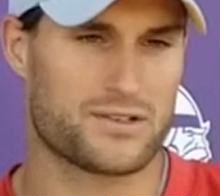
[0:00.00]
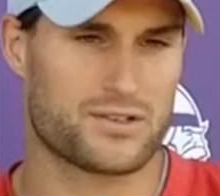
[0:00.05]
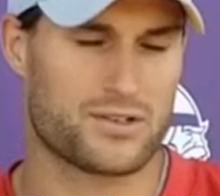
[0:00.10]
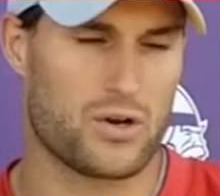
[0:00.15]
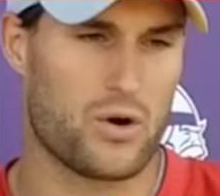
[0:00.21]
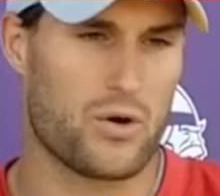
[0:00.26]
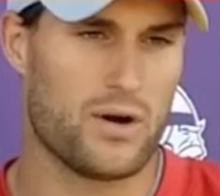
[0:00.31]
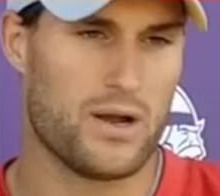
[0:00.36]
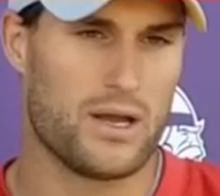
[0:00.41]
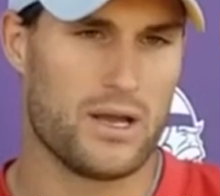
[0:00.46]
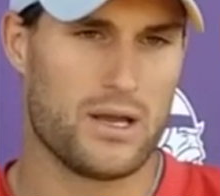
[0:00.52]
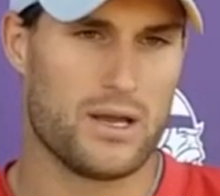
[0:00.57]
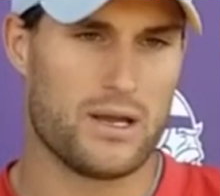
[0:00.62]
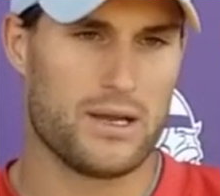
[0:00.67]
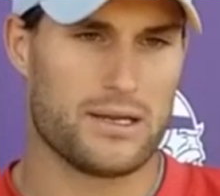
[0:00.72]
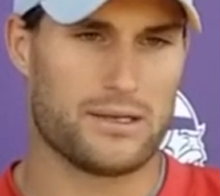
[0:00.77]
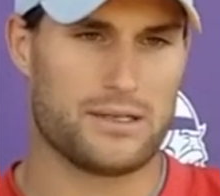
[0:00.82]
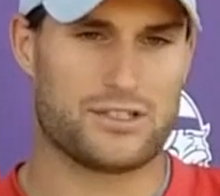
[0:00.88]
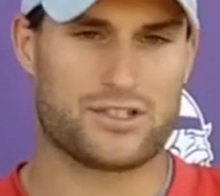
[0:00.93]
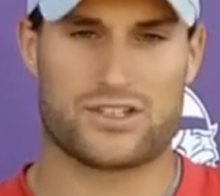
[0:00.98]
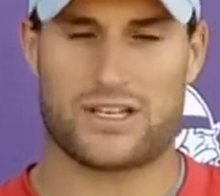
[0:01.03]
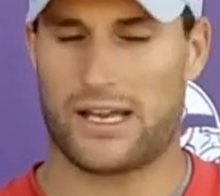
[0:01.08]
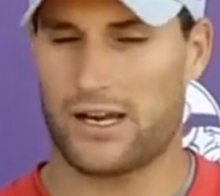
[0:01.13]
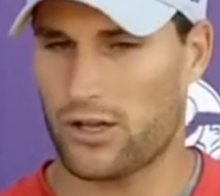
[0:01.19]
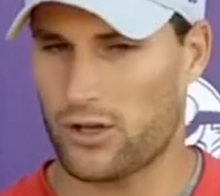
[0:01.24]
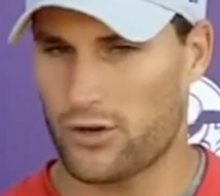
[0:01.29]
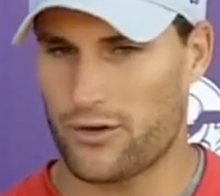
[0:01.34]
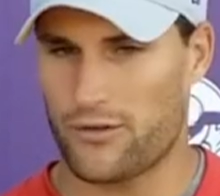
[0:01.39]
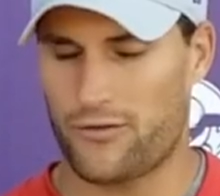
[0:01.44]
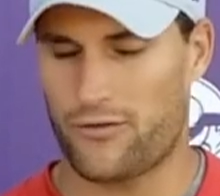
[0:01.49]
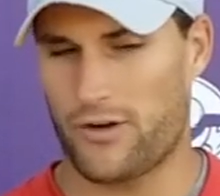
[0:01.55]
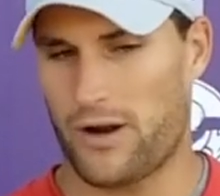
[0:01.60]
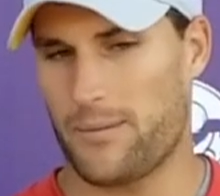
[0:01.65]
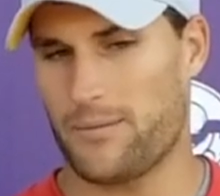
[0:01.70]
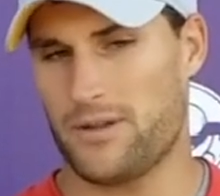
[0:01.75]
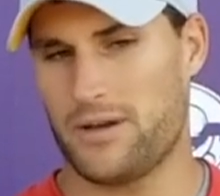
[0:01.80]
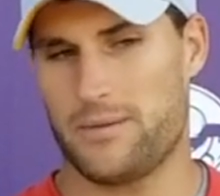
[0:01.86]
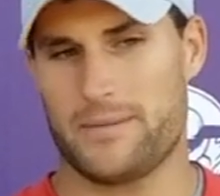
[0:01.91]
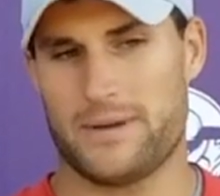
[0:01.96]
So just got to learn
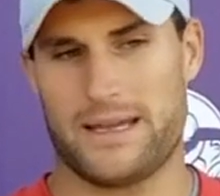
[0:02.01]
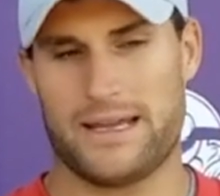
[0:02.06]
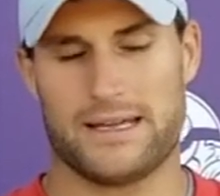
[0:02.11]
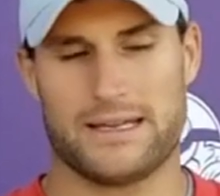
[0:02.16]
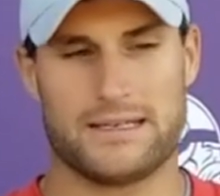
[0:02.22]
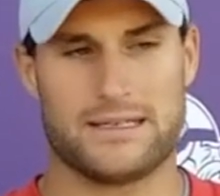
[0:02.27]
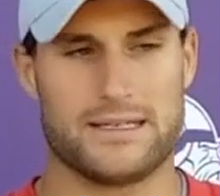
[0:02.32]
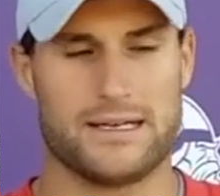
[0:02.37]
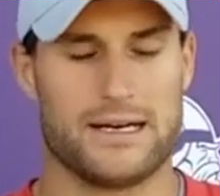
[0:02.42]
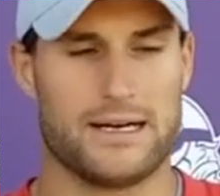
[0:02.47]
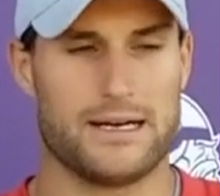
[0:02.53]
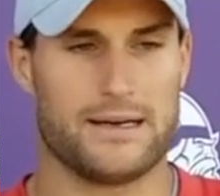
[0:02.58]
from them and